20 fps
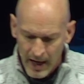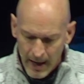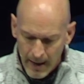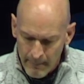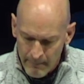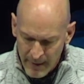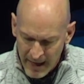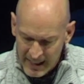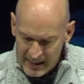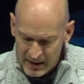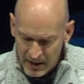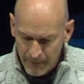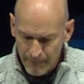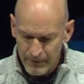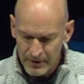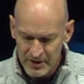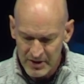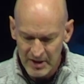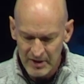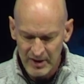A
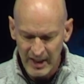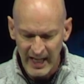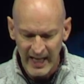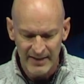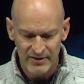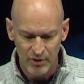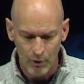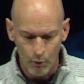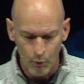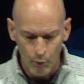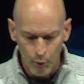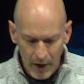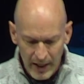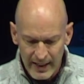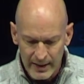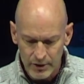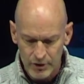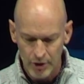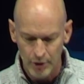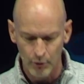magnificent that has a
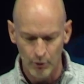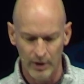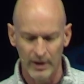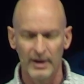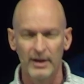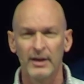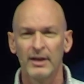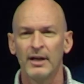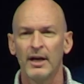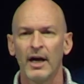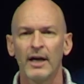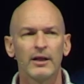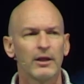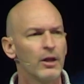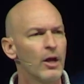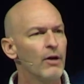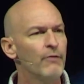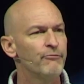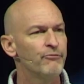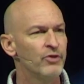weight to it. I
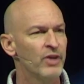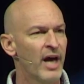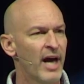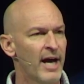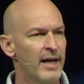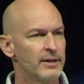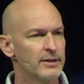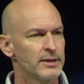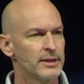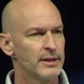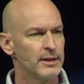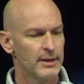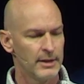love that.